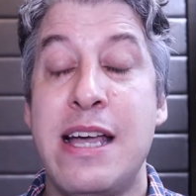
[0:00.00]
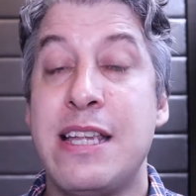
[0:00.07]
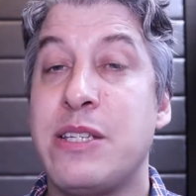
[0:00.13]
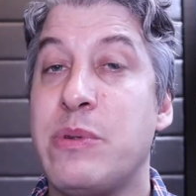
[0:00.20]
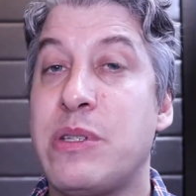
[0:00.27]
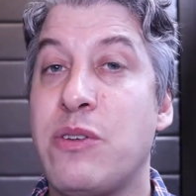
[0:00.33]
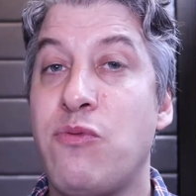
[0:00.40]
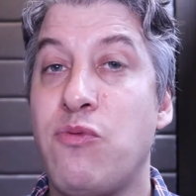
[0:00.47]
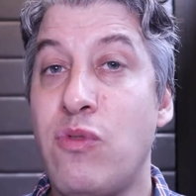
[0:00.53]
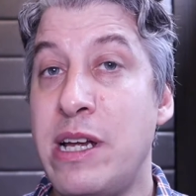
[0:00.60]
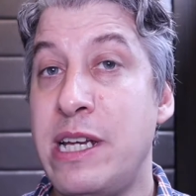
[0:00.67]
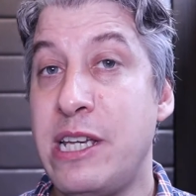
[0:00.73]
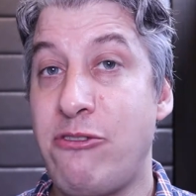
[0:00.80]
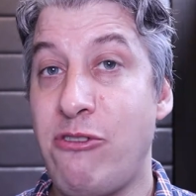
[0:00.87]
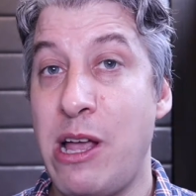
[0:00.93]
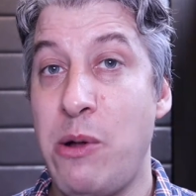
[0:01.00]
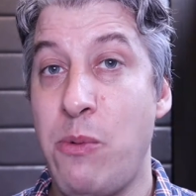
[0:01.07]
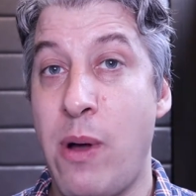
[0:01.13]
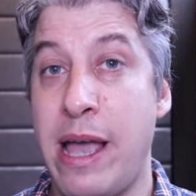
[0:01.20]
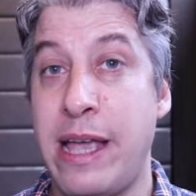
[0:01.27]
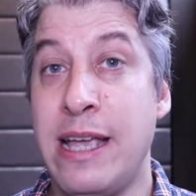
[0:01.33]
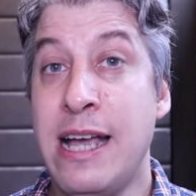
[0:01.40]
So it's a really great
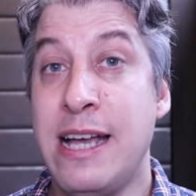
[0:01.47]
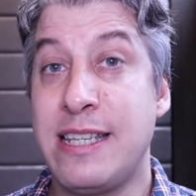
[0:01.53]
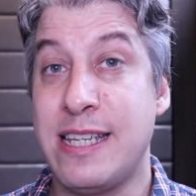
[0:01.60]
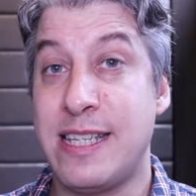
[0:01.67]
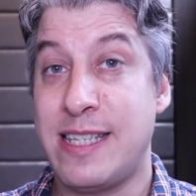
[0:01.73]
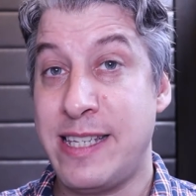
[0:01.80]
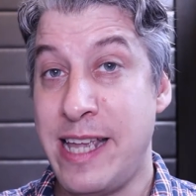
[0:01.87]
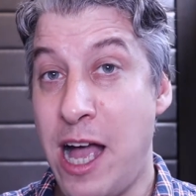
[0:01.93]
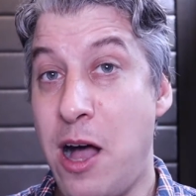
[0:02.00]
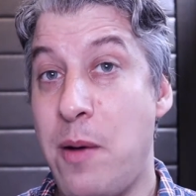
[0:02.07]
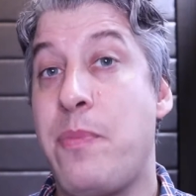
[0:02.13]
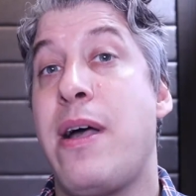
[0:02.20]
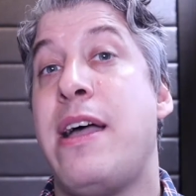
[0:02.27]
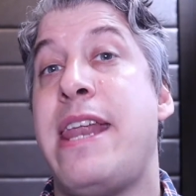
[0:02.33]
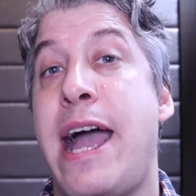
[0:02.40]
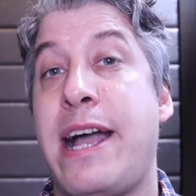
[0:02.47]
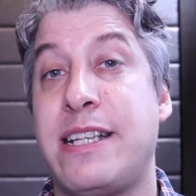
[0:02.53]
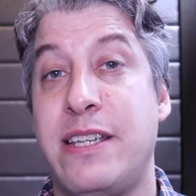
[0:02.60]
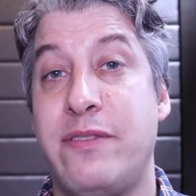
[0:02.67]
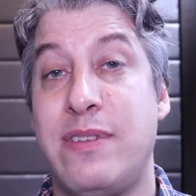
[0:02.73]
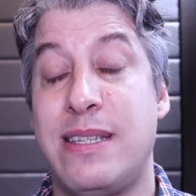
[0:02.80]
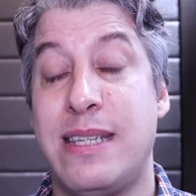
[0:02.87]
way to set up an
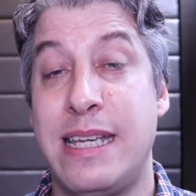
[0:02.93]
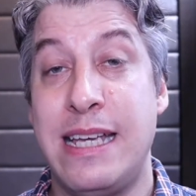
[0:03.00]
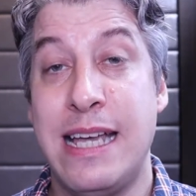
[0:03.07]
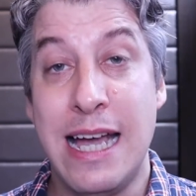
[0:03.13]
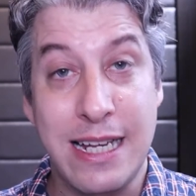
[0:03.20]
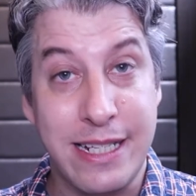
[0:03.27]
activity,